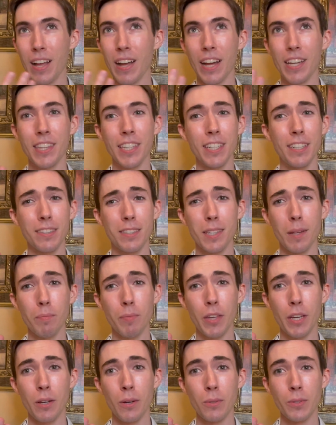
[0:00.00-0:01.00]
I think it's
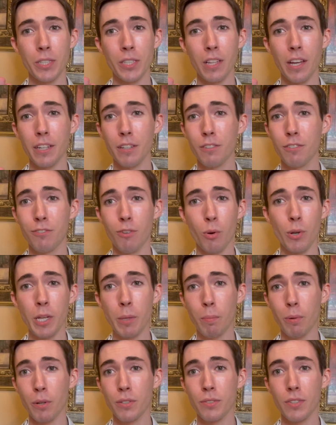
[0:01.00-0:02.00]
something only like
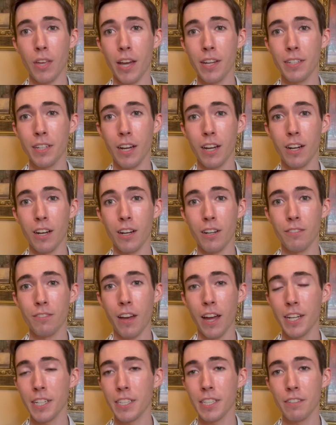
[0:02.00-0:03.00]
40% of
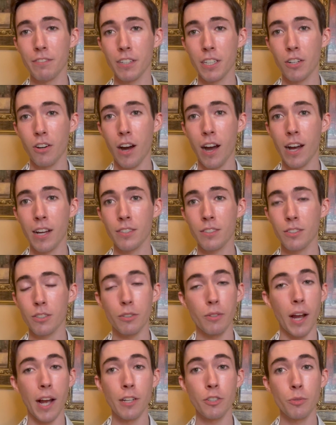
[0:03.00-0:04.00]
any given class
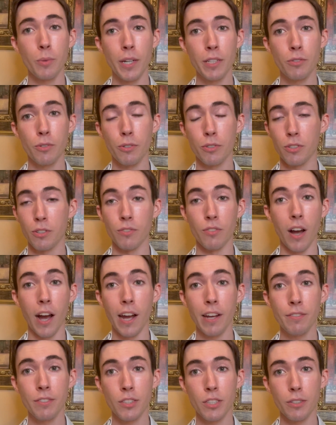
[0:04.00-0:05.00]
graduates or
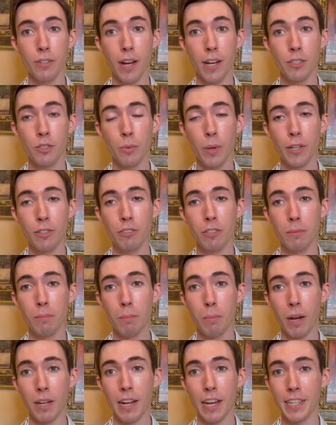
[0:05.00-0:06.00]
survives to graduation,
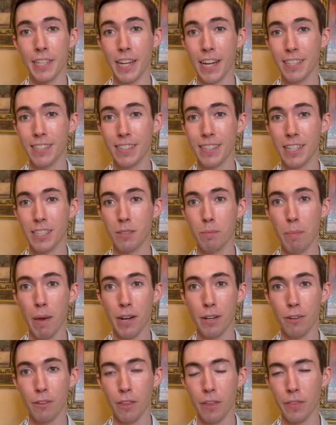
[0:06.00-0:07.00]
but I guess that's
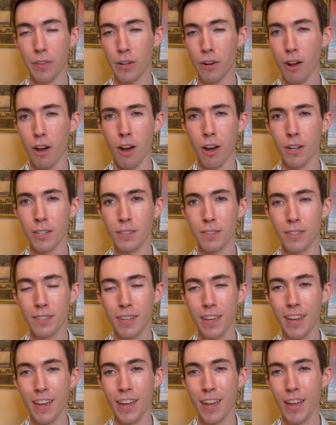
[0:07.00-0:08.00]
better than their
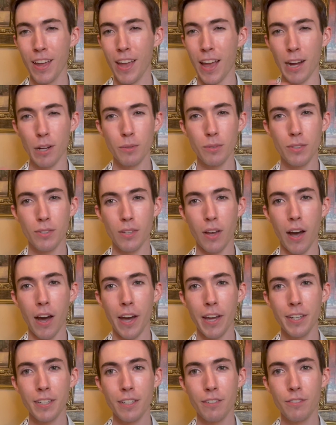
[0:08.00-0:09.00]
odds
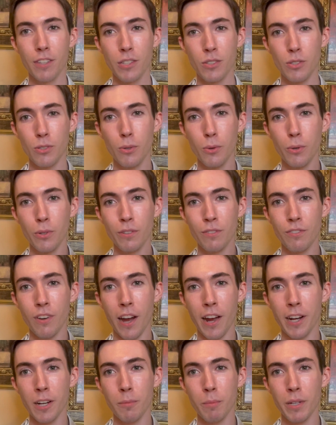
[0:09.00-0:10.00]
outside of the school
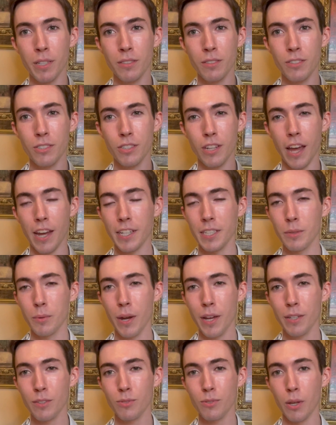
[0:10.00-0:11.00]
environment
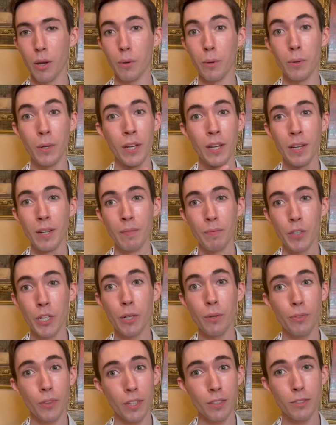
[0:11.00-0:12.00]
anyway, so, you
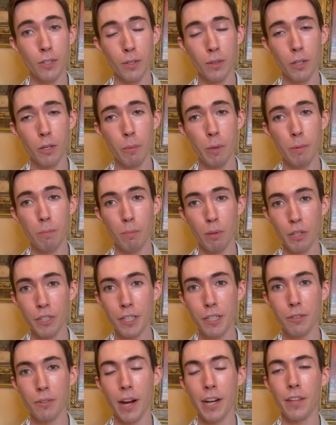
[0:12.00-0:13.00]
know, things are a little bit
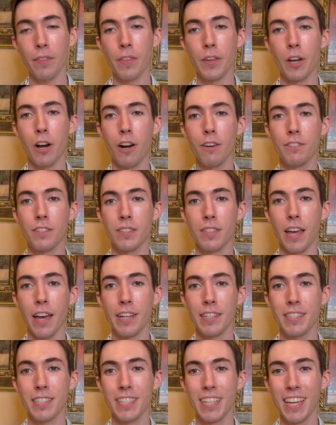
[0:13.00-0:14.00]
bleak right at the
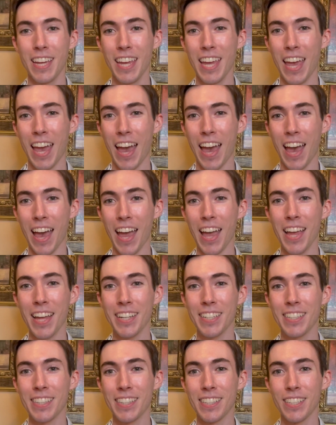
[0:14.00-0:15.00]
offset,
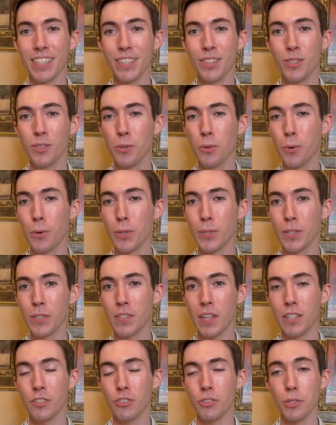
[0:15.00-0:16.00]
and the school is
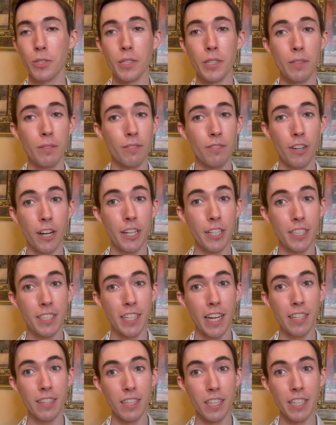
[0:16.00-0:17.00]
essentially very
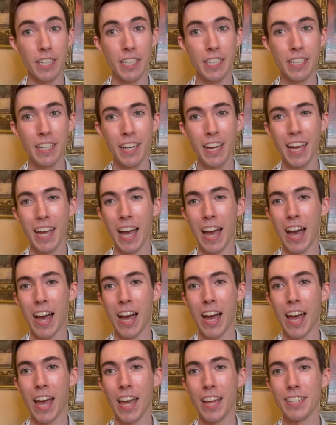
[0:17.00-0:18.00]
deadly,
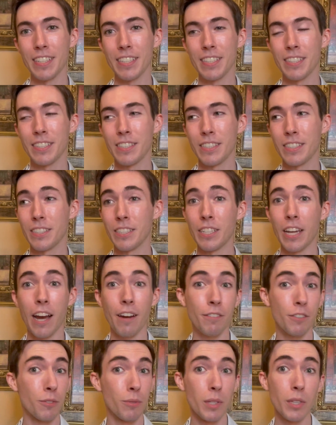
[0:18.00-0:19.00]
and you
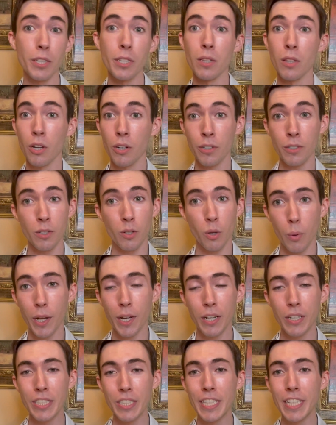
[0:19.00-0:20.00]
have to really learn
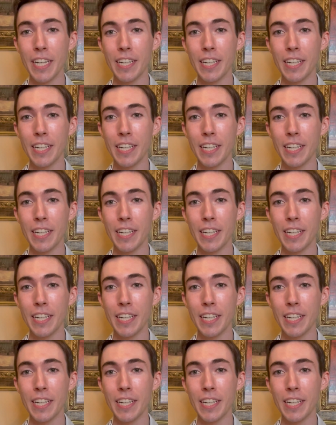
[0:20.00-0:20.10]
quickly,